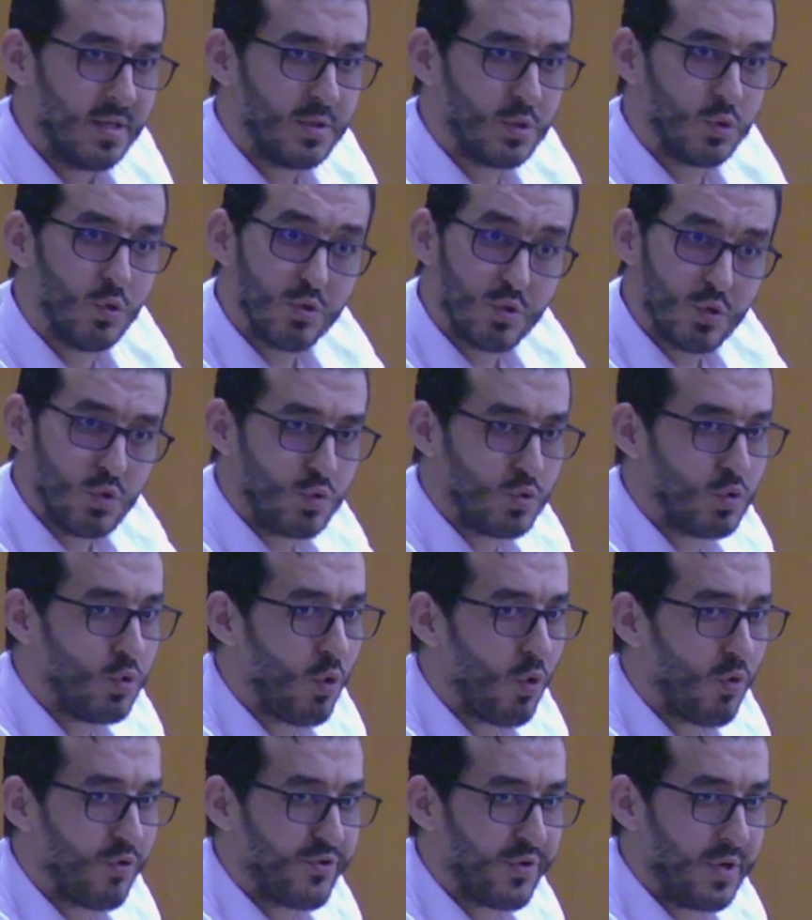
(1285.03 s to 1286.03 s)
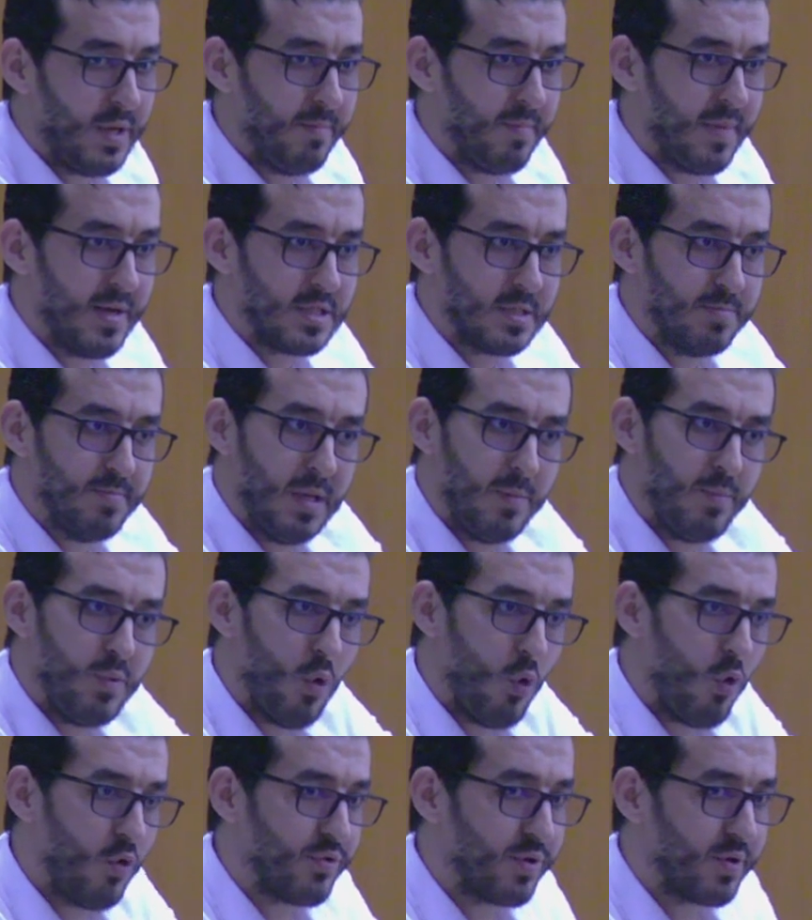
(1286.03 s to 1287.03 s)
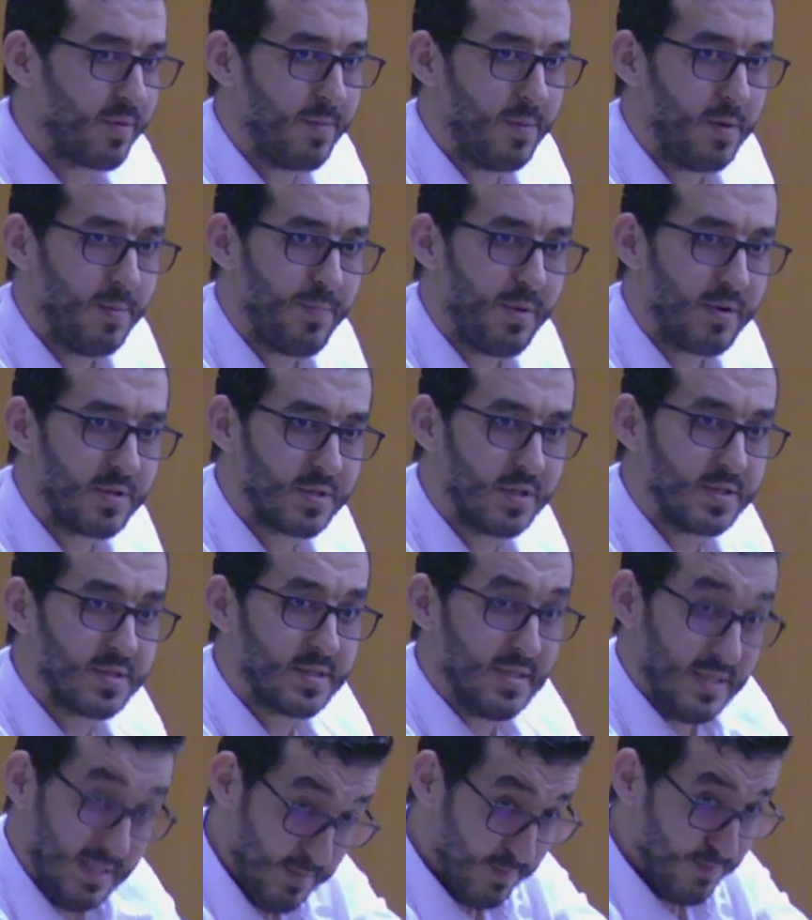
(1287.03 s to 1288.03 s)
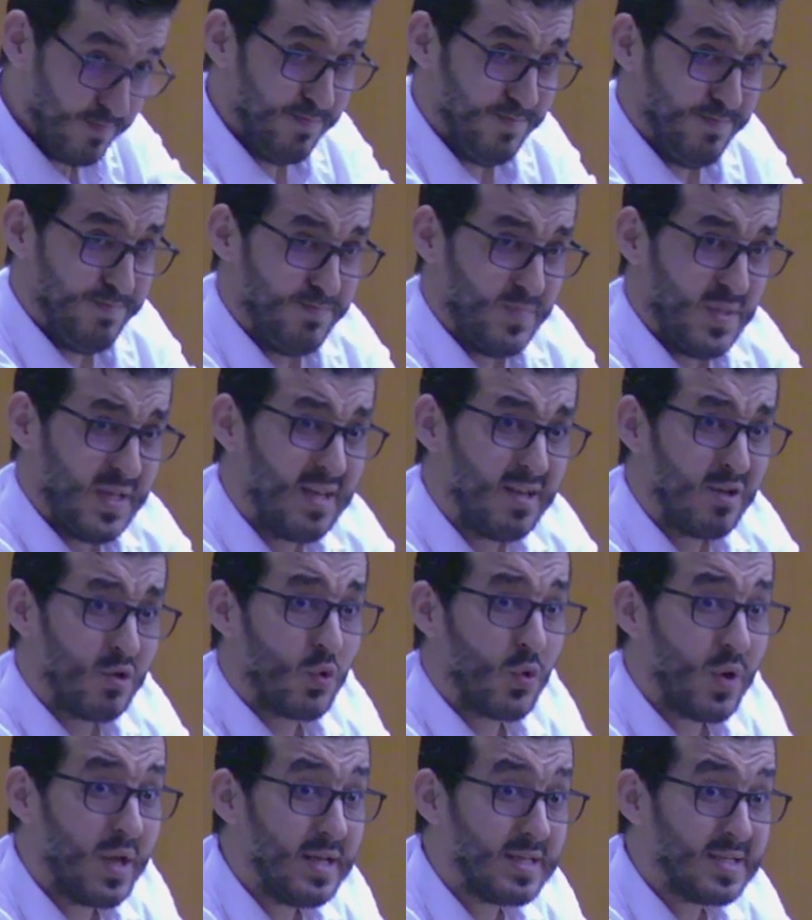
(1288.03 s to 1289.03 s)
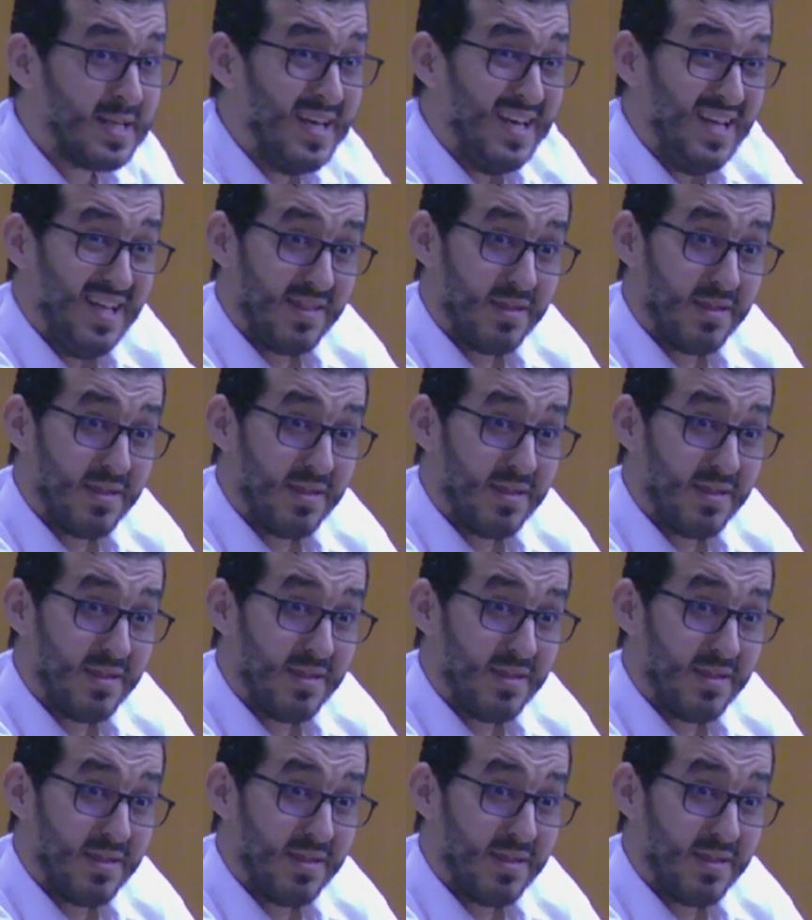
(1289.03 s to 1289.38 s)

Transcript: 2 or 3 months, maybe other persons can create